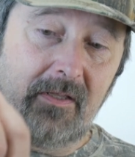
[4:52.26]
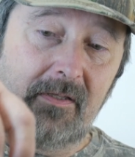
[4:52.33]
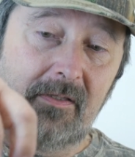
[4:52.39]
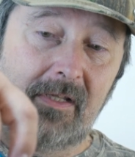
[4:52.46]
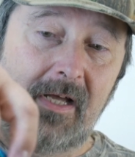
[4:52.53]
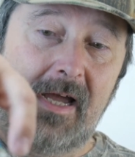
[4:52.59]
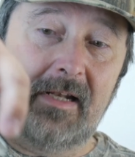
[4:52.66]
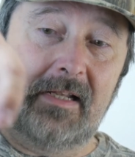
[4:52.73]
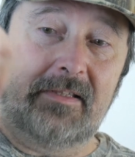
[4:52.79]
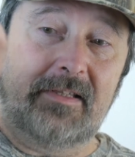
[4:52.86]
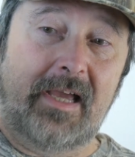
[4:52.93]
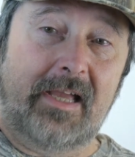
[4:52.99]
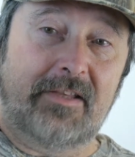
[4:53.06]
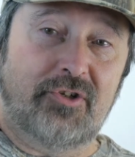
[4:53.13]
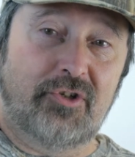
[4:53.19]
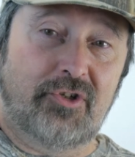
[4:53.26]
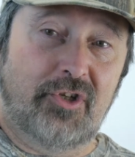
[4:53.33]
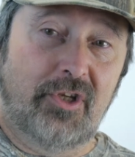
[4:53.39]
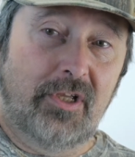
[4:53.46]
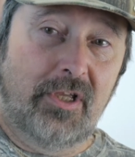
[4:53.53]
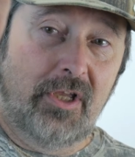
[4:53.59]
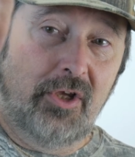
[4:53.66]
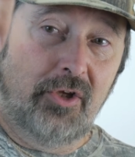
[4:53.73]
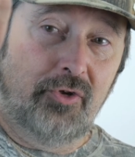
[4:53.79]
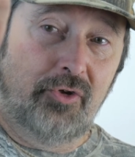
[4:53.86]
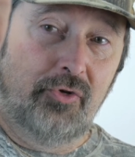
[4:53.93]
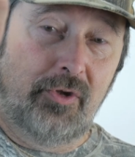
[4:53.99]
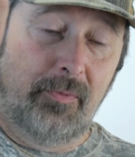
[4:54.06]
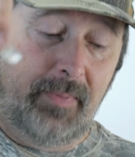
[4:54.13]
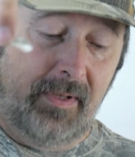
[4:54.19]
line attaches
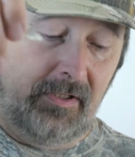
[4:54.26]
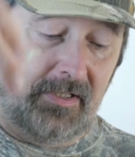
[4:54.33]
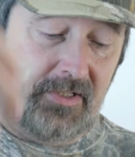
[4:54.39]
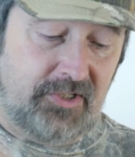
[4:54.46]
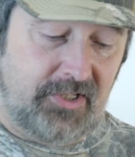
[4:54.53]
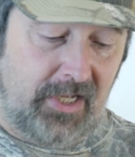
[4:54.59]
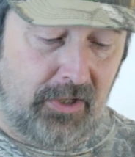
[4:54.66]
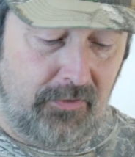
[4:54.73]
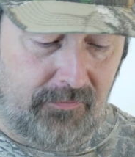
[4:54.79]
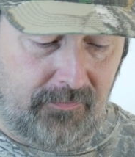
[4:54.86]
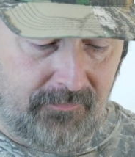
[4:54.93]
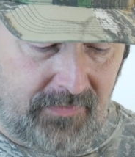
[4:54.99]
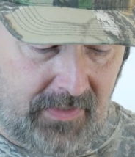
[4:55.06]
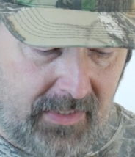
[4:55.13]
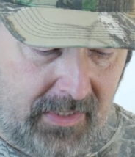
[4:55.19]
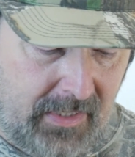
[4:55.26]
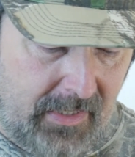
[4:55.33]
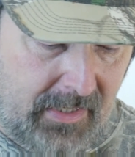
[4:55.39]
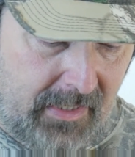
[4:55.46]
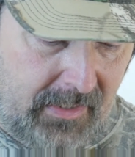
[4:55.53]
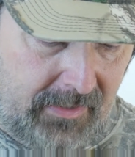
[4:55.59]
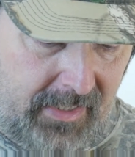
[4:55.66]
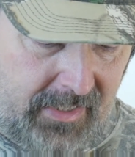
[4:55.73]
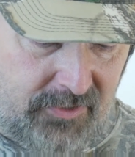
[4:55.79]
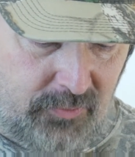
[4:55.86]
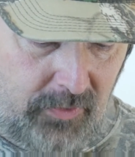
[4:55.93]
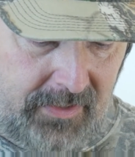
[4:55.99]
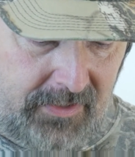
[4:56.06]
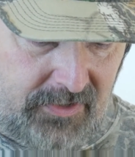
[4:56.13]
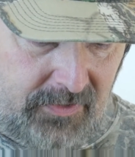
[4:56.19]
to the bill itself. Next
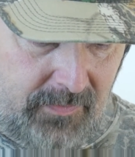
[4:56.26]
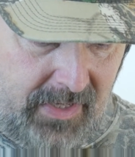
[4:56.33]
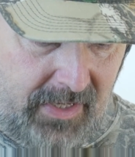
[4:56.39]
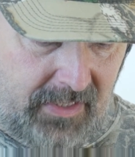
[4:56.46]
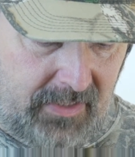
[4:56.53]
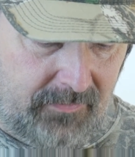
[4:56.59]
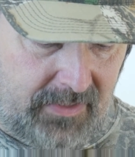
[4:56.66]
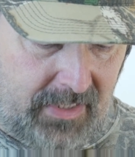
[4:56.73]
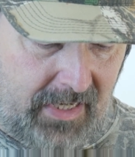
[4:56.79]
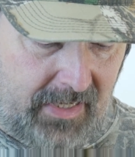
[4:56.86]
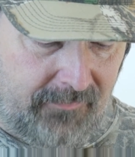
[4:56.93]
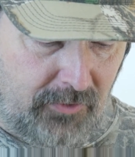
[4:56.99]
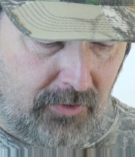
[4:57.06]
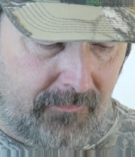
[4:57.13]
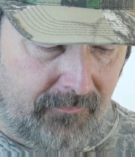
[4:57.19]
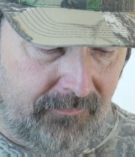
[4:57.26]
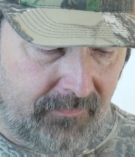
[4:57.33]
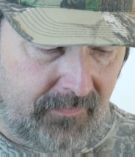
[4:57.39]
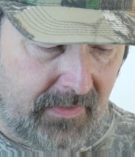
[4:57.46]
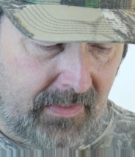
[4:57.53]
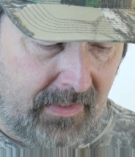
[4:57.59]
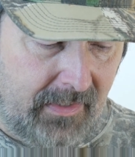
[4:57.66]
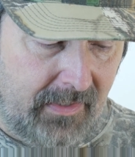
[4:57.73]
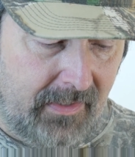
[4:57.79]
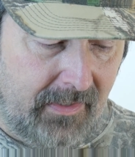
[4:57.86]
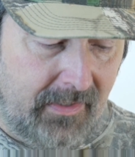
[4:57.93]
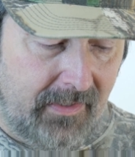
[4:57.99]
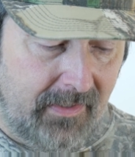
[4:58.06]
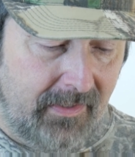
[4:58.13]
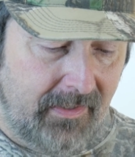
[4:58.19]
one is a medium diver.
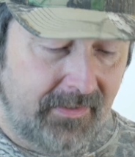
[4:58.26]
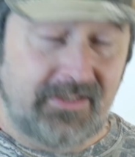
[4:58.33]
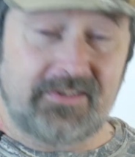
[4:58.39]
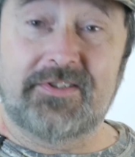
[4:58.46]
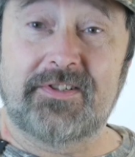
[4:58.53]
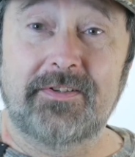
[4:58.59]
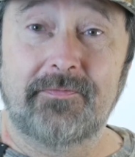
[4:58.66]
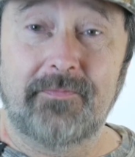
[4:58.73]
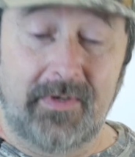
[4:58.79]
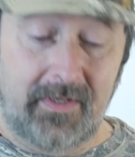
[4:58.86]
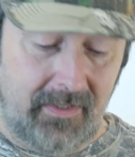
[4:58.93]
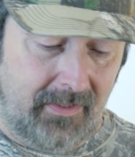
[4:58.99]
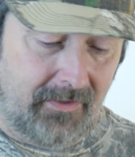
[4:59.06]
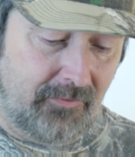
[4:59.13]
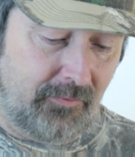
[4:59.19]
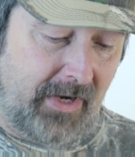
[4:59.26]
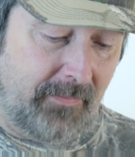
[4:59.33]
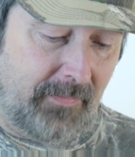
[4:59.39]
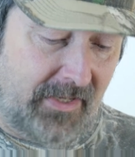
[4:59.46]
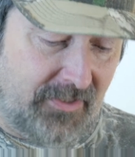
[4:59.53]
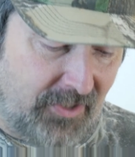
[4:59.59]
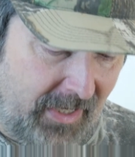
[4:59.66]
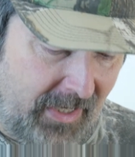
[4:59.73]
These crankbaits